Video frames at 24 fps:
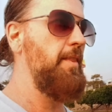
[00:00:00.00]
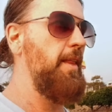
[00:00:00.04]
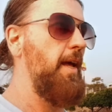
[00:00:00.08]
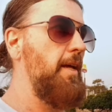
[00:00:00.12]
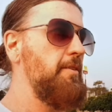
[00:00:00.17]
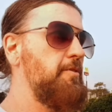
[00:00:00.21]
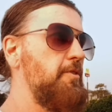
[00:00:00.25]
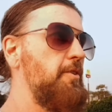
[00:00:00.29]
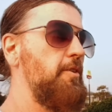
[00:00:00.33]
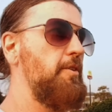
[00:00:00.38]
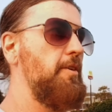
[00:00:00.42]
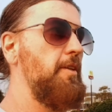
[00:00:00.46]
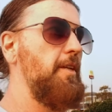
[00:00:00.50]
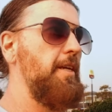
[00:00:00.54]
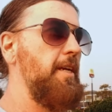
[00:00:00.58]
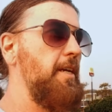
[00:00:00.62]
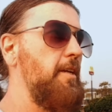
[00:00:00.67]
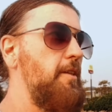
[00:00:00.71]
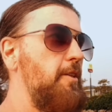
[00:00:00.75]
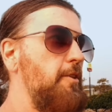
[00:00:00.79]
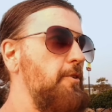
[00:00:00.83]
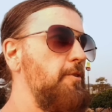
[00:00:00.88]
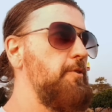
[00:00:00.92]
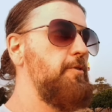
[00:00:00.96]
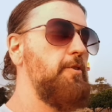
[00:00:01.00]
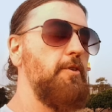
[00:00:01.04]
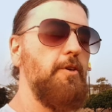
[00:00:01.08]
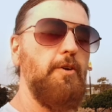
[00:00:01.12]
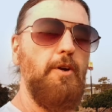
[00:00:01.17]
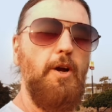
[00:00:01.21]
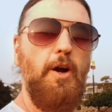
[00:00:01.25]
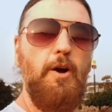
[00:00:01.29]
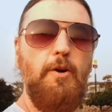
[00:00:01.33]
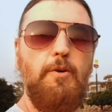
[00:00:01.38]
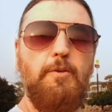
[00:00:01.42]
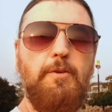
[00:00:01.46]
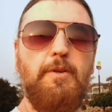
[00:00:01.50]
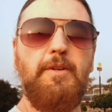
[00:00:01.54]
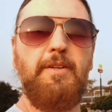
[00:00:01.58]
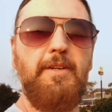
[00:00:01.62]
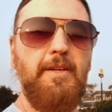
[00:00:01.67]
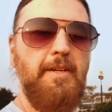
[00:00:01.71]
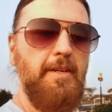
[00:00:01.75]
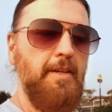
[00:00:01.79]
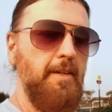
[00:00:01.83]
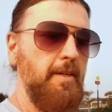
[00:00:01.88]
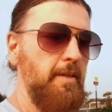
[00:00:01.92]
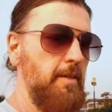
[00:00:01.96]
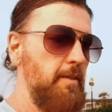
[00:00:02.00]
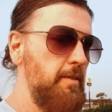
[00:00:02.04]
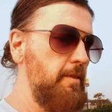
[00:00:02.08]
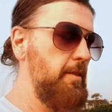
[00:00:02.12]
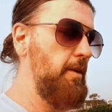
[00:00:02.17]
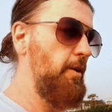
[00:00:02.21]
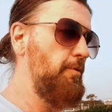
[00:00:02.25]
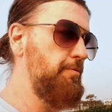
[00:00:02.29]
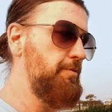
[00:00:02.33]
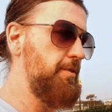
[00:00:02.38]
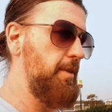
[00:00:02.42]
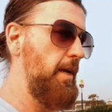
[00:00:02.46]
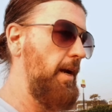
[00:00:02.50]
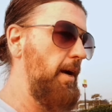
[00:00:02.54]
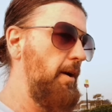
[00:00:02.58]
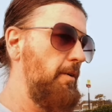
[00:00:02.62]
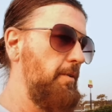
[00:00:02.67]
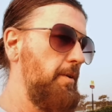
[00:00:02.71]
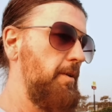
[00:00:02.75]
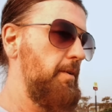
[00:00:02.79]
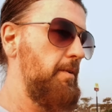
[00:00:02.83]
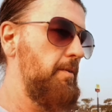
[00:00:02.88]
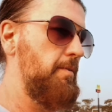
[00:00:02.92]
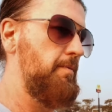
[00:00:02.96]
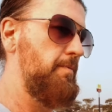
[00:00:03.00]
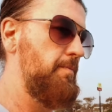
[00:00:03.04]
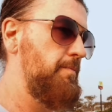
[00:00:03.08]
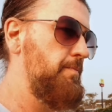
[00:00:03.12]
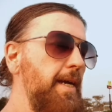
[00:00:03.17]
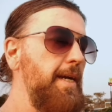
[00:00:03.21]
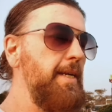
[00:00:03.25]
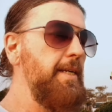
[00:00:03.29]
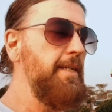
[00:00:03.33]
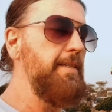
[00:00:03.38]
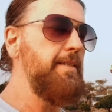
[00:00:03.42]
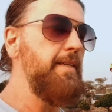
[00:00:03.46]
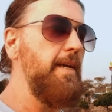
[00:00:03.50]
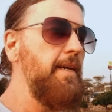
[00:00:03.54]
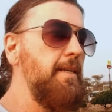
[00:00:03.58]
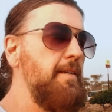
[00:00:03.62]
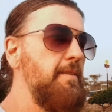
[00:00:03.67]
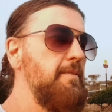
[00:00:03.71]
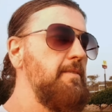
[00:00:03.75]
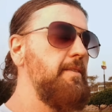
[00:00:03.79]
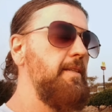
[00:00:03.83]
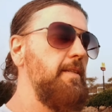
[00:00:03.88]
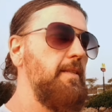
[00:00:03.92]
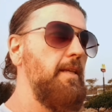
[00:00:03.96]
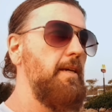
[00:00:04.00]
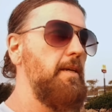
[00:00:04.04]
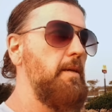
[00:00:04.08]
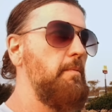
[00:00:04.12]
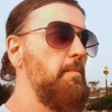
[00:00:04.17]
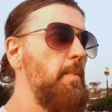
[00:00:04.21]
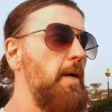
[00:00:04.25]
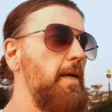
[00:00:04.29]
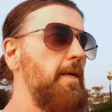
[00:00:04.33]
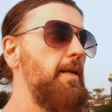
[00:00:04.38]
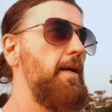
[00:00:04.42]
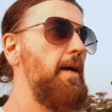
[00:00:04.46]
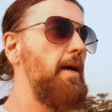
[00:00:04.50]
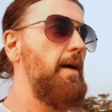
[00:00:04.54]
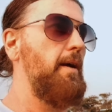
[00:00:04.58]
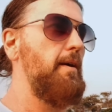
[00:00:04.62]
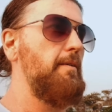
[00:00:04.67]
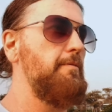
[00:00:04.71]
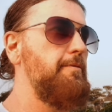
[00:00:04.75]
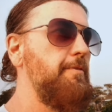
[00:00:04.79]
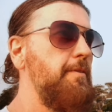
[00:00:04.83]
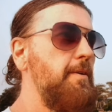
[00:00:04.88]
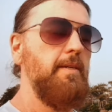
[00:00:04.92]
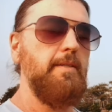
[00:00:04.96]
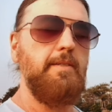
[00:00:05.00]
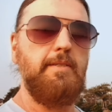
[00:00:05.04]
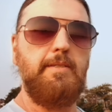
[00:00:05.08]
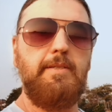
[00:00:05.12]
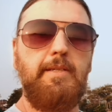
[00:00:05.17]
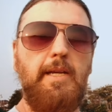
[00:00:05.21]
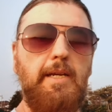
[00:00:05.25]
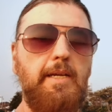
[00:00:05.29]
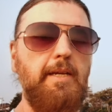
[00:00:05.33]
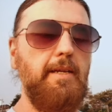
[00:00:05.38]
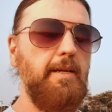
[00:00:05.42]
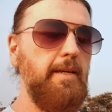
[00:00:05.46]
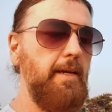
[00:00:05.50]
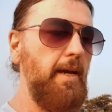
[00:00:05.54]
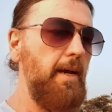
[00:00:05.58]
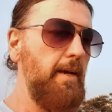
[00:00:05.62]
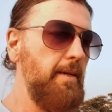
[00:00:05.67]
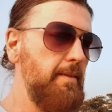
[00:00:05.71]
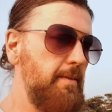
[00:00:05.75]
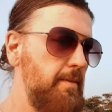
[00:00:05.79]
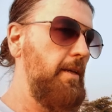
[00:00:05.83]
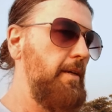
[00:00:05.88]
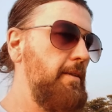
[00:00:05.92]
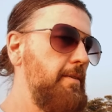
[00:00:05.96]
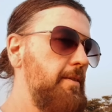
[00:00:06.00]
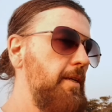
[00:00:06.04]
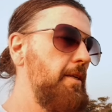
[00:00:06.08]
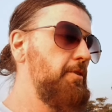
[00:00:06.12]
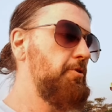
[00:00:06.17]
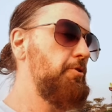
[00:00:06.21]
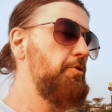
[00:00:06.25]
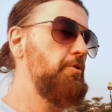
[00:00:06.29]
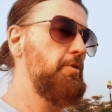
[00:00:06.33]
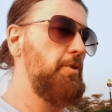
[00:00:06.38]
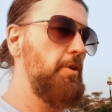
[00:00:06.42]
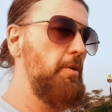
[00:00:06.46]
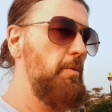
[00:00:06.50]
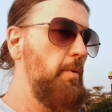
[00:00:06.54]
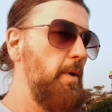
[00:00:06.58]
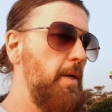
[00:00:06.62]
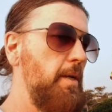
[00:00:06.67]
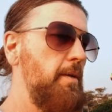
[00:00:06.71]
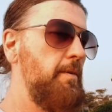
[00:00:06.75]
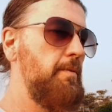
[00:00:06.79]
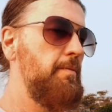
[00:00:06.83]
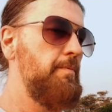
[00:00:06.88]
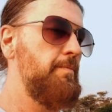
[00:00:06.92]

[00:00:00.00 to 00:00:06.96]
And that certainly includes your own self doubt and any tendency that you might have to second guess things that you're doing.